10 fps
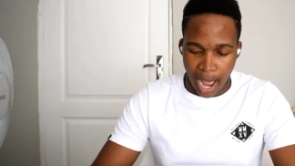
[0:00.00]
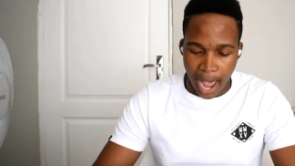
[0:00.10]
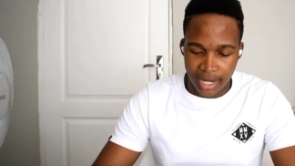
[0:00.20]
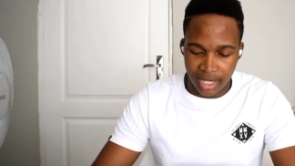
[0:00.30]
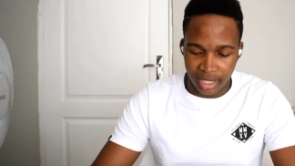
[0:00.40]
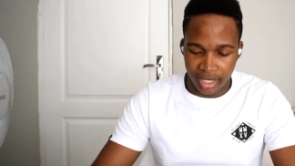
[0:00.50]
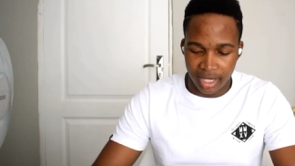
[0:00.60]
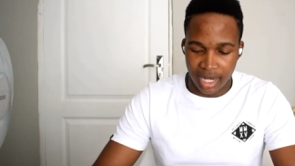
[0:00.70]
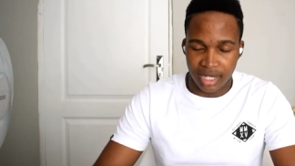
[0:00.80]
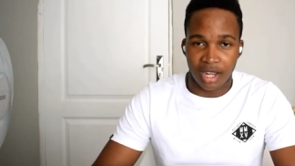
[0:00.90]
I actually
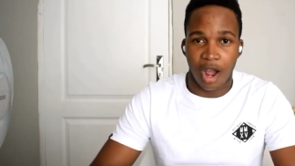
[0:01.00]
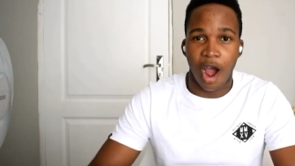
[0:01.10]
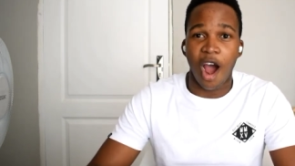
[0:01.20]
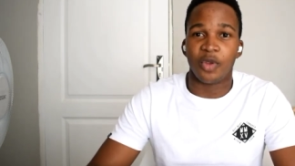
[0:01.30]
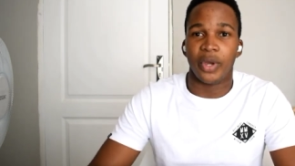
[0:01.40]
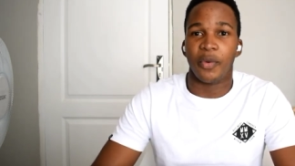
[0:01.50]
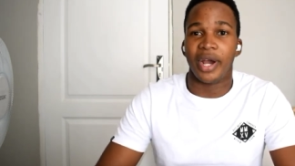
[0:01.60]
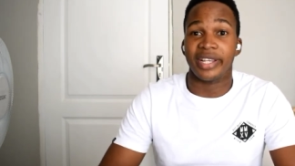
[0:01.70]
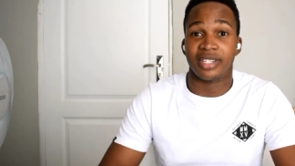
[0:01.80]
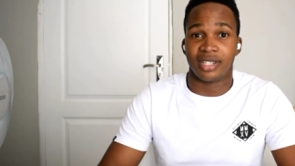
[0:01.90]
realized that
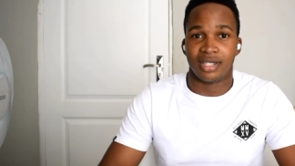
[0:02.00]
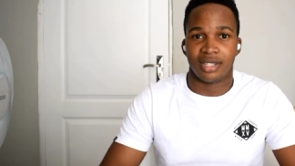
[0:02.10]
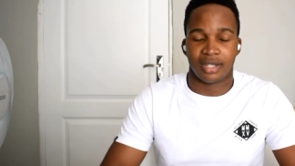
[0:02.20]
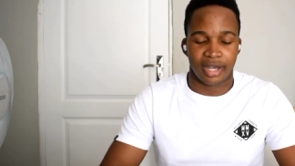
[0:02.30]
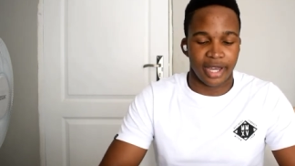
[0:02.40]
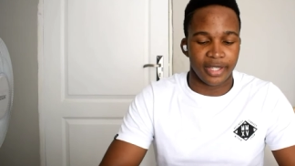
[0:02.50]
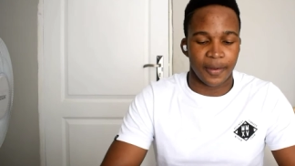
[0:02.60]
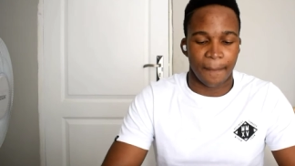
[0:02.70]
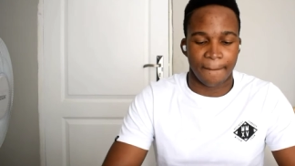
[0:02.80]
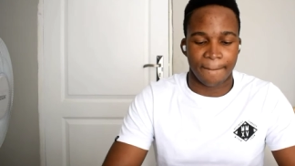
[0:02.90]
hardware-wise, right,